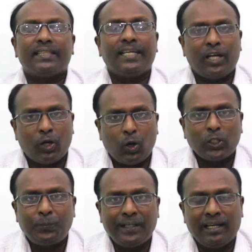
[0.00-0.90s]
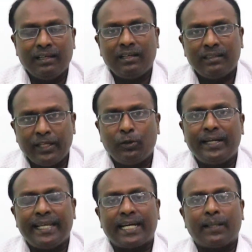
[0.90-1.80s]
The
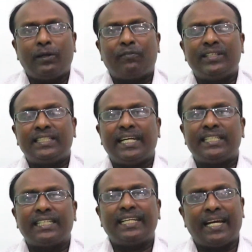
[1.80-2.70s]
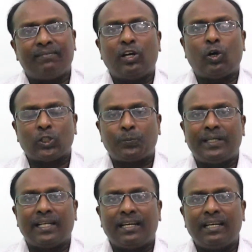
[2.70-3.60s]
Unity Academy of Education have the
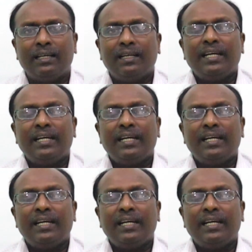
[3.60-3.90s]
hospital.